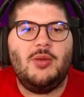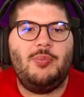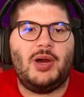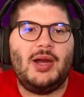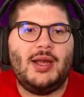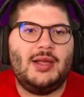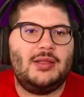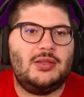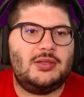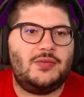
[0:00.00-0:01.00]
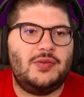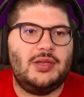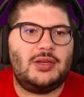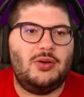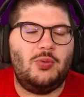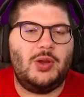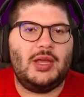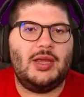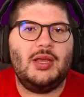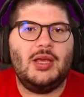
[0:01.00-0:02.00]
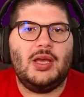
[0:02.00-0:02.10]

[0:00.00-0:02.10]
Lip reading: by the defeat away